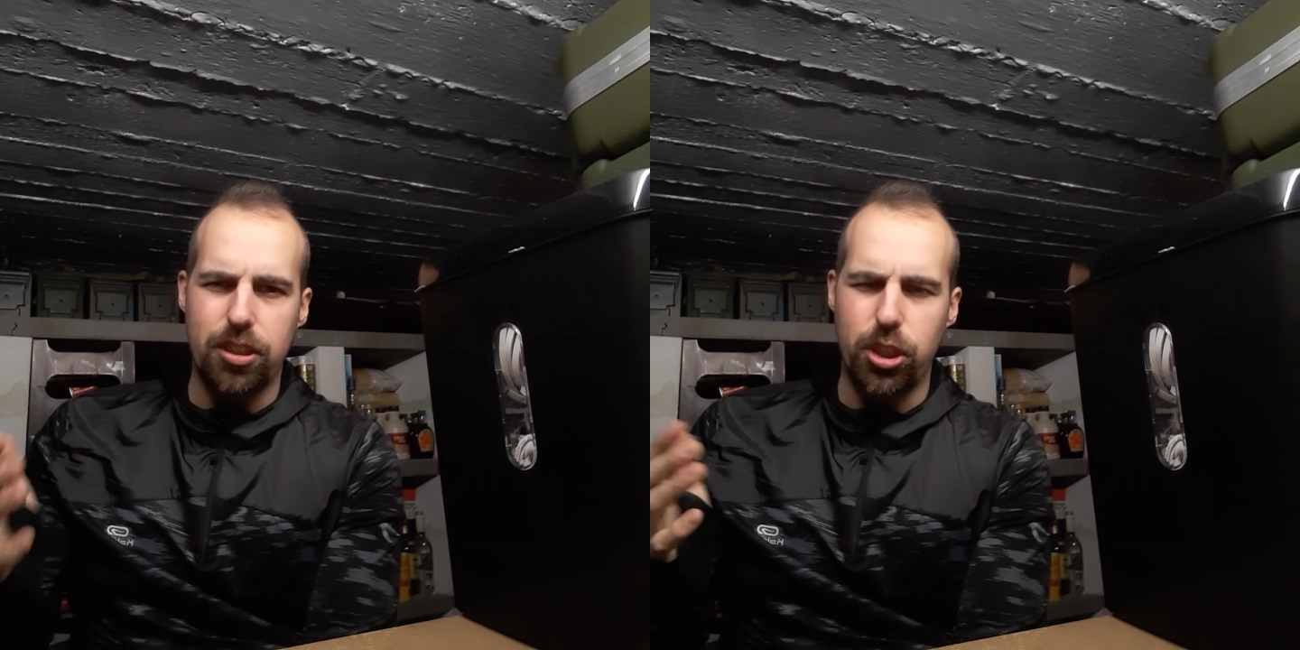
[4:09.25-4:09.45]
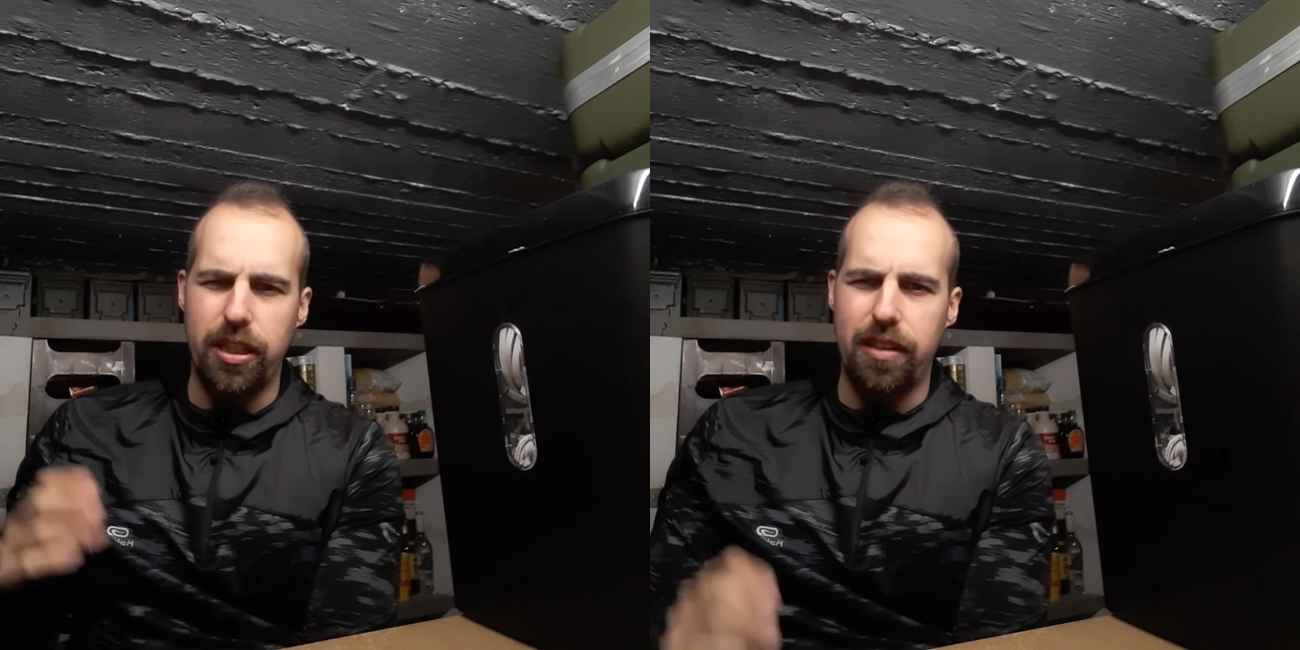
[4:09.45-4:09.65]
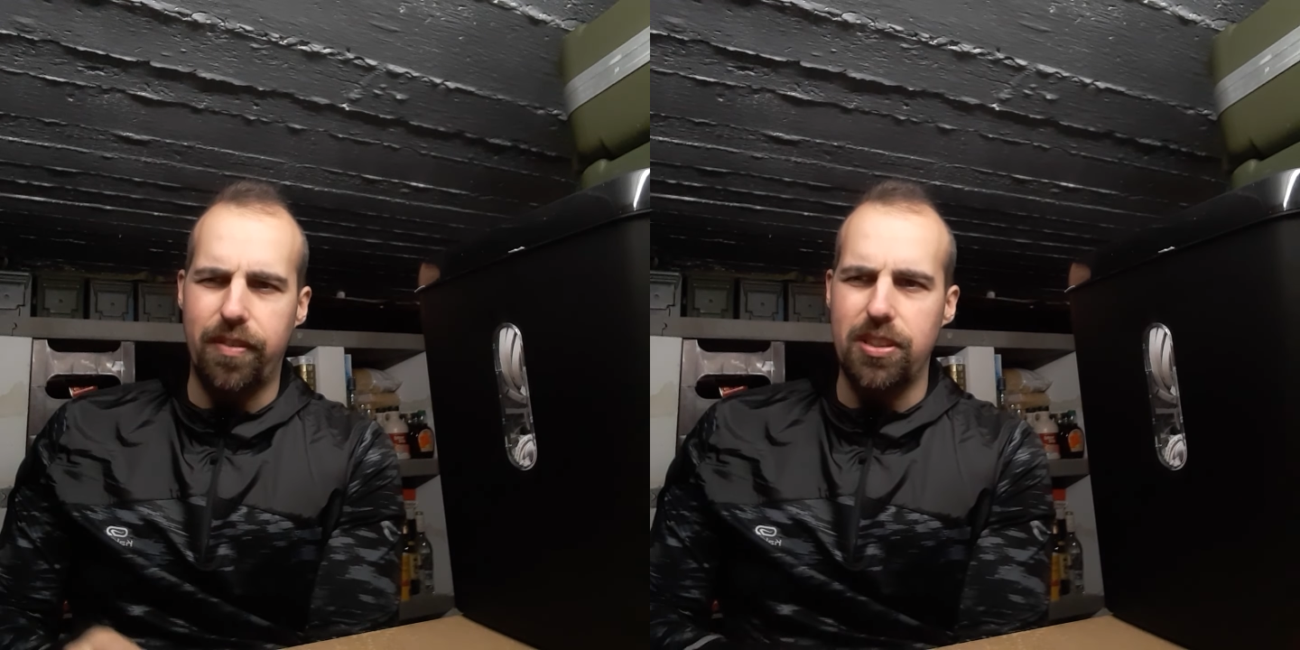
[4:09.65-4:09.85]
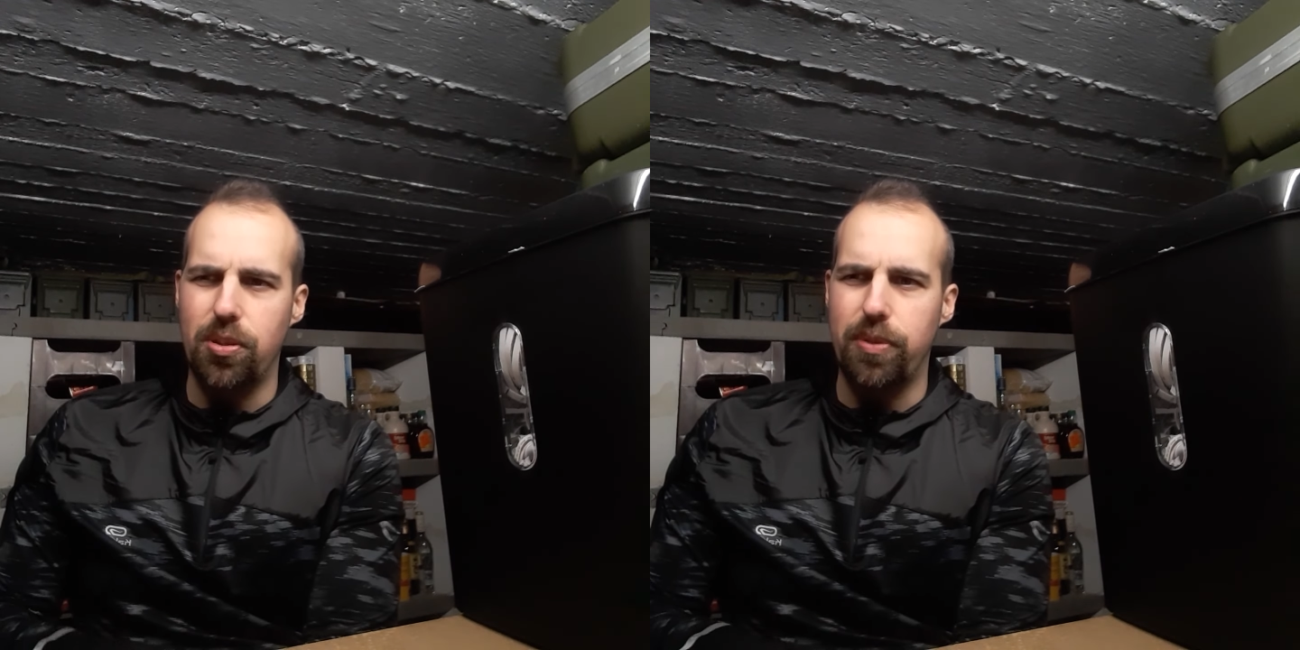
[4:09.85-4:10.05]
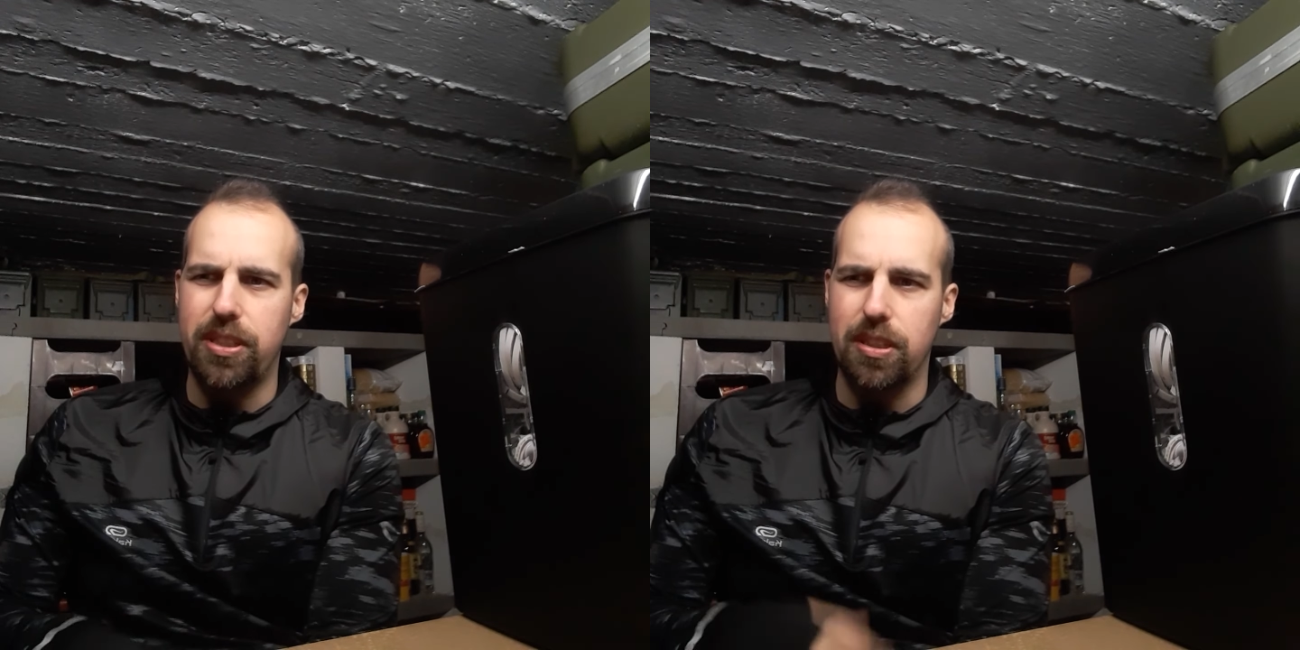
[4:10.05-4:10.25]
a shitty defense
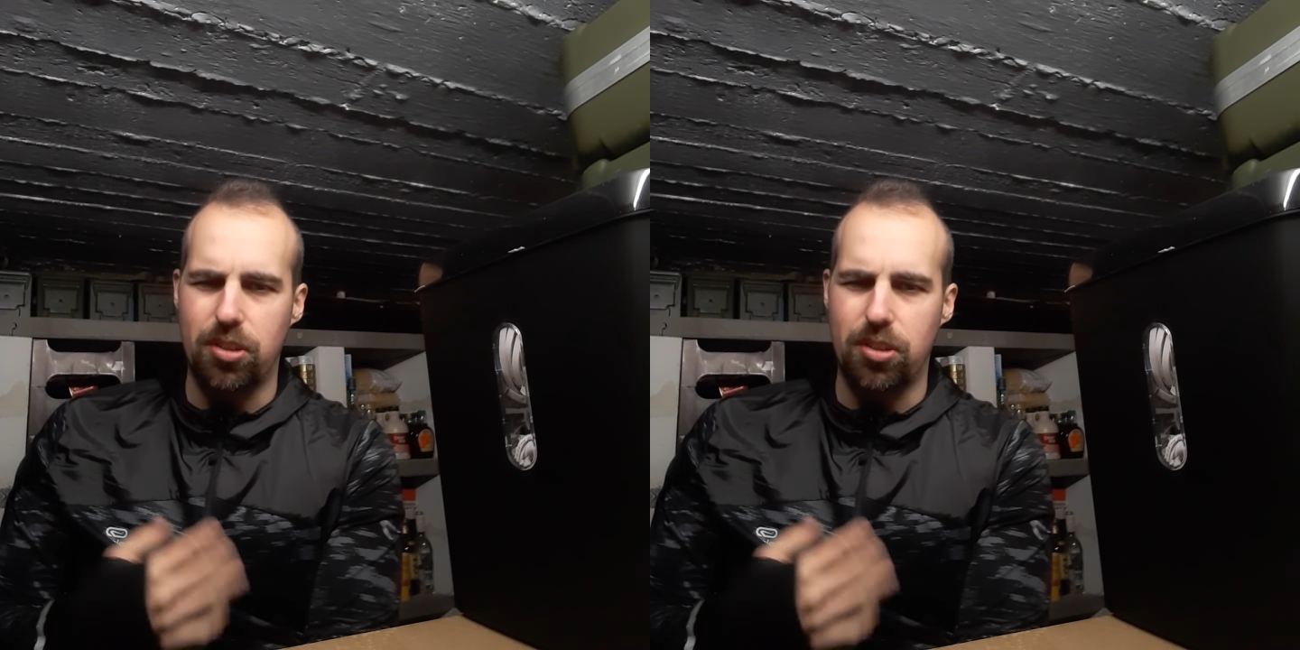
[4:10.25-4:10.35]
situation,